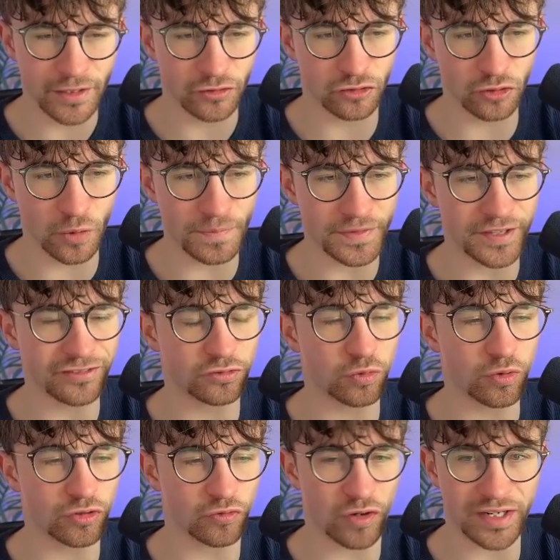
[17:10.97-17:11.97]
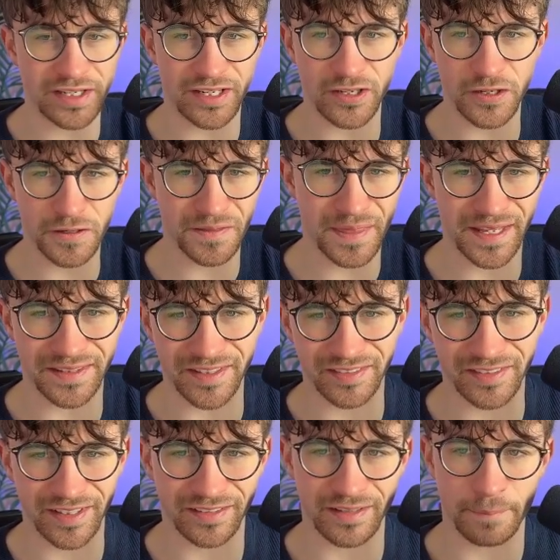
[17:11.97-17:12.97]
So this one right here in
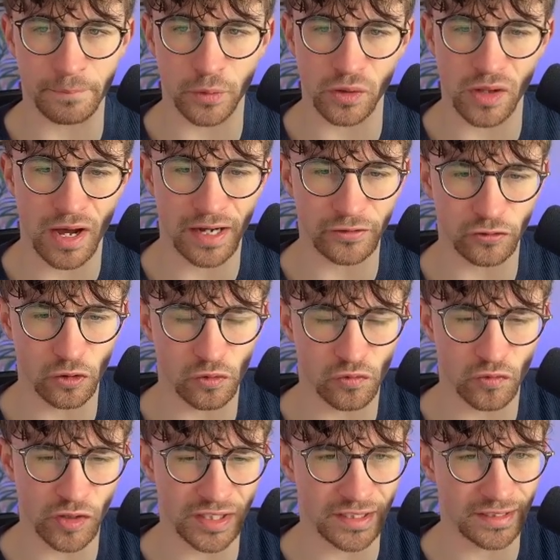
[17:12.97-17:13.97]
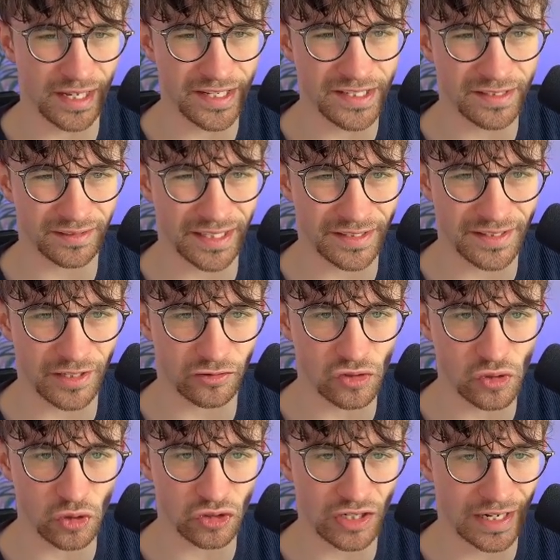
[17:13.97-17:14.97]
this example, I don't really like there's
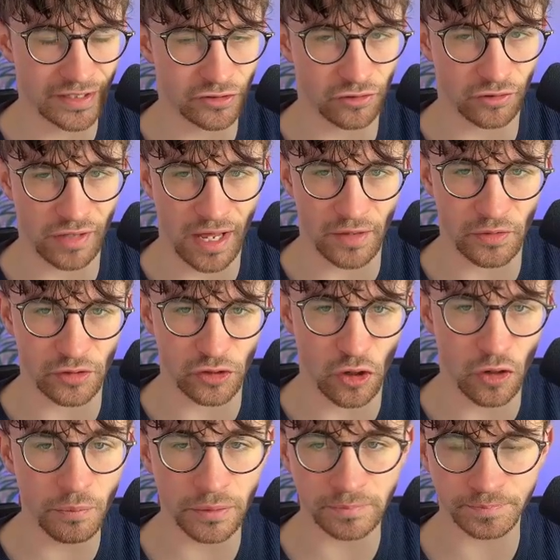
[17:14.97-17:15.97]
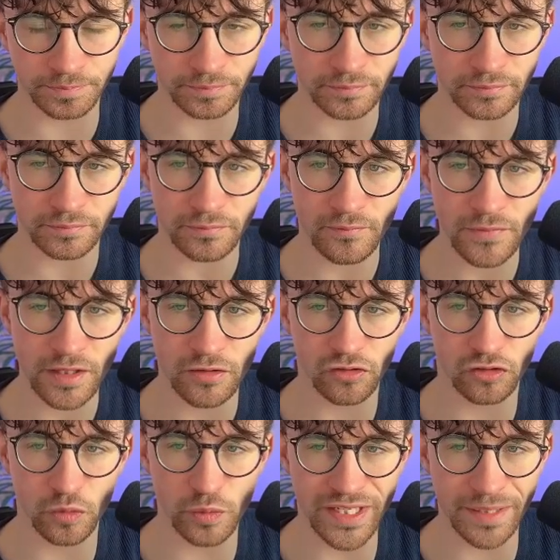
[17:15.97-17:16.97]
no title at the top.
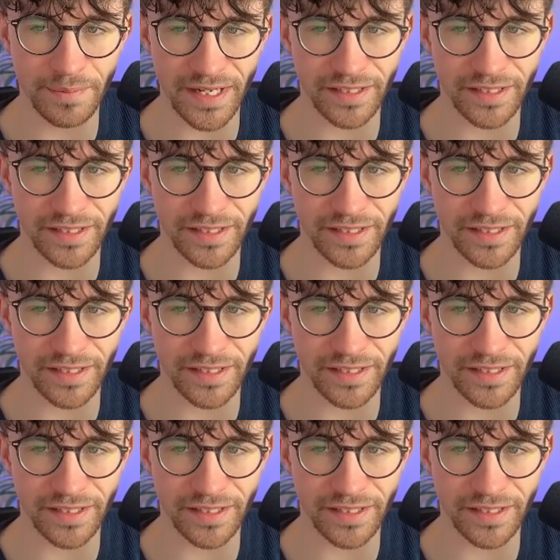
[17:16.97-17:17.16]
So we can make